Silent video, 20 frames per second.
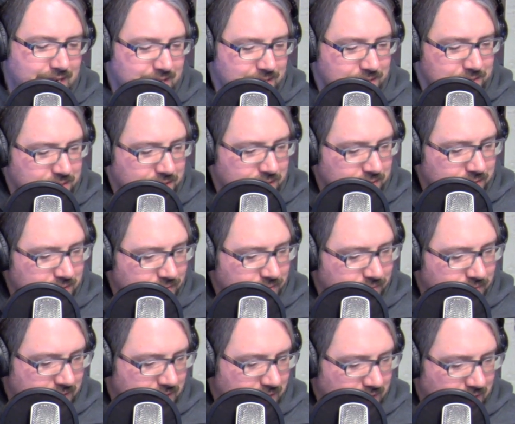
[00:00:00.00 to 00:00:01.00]
So
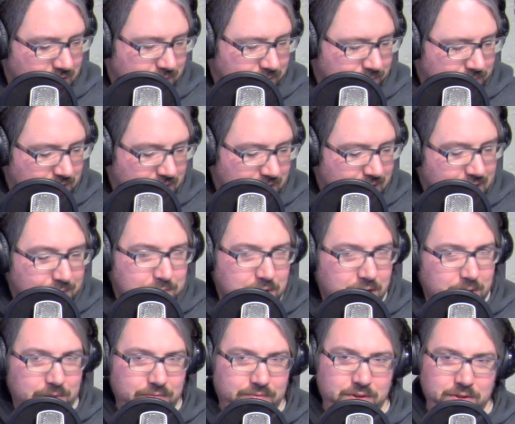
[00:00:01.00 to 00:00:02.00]
definitely hit him
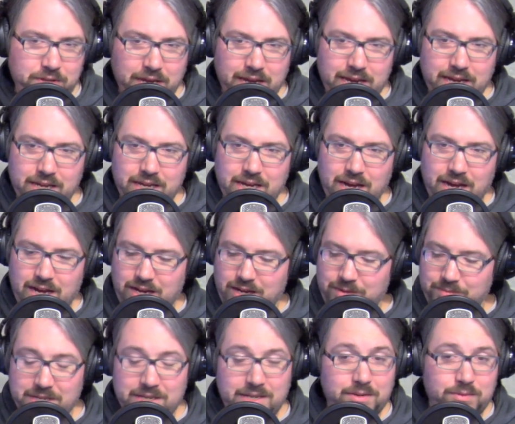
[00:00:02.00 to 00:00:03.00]
up if you like.
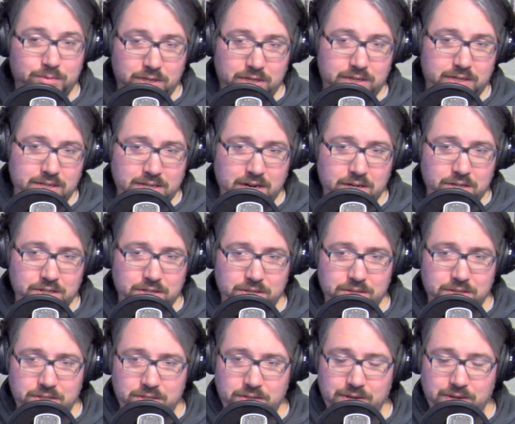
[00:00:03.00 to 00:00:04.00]
He does our
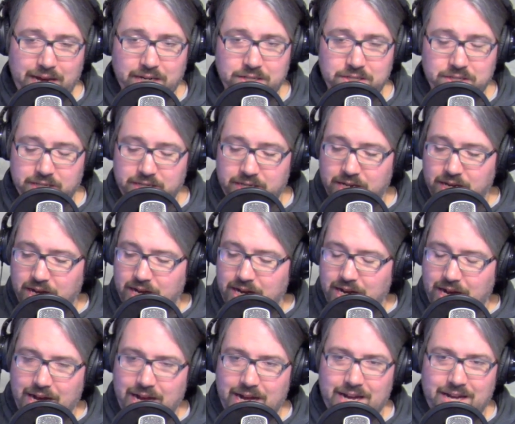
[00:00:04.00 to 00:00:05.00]
shirts too, actually.
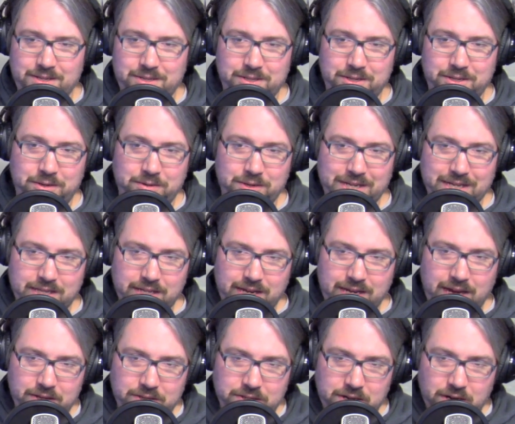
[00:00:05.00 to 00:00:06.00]
So get the
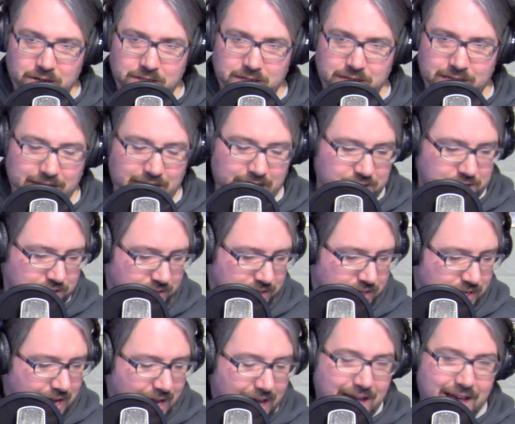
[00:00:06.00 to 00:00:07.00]
Alex Cars collection
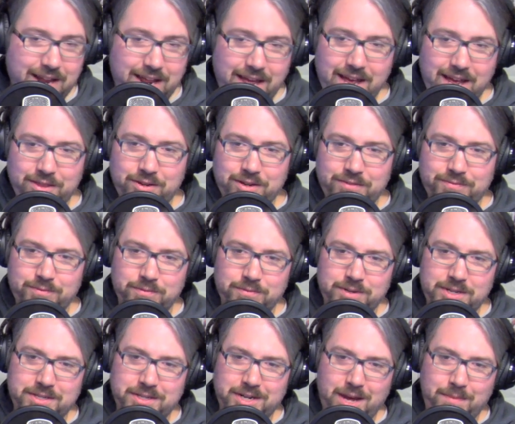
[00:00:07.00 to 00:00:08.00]
and look for
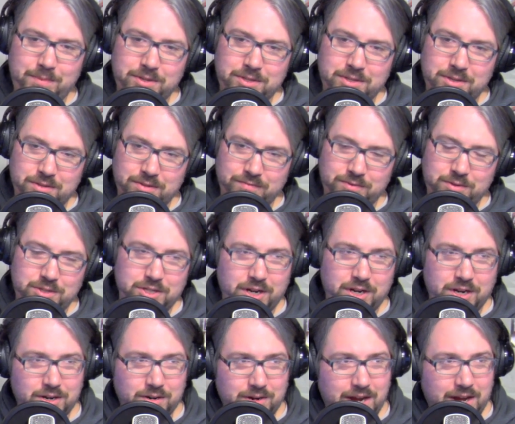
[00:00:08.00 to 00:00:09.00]
recent episodes of Lucha
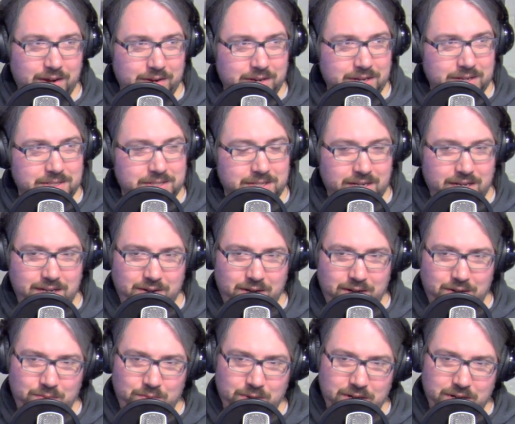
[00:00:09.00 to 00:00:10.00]
Underground, because
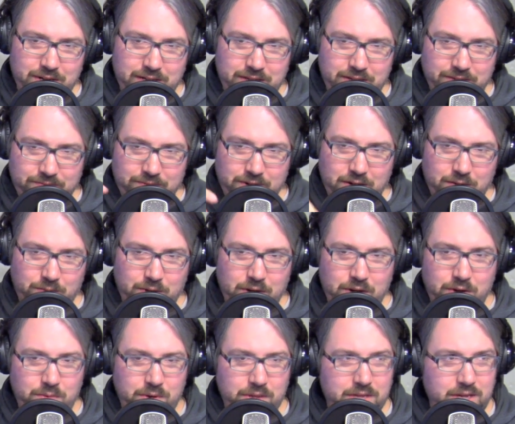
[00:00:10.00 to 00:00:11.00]
we're in the front
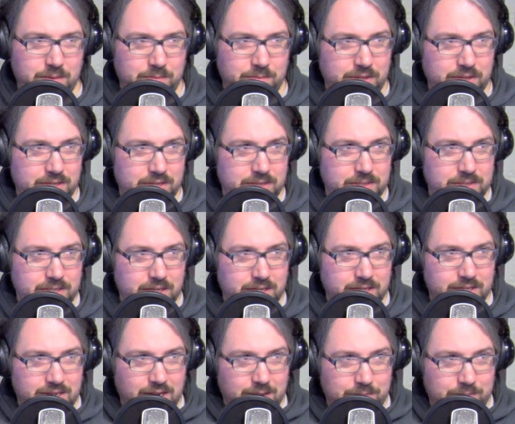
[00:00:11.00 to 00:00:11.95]
row with him with his Lucha